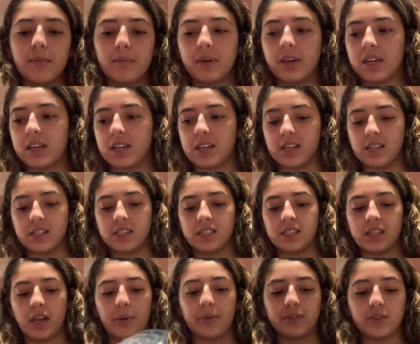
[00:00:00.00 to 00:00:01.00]
because
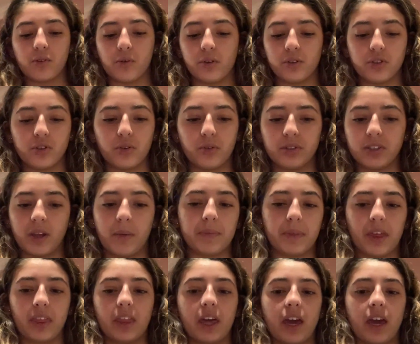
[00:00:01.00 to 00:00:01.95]
that's also something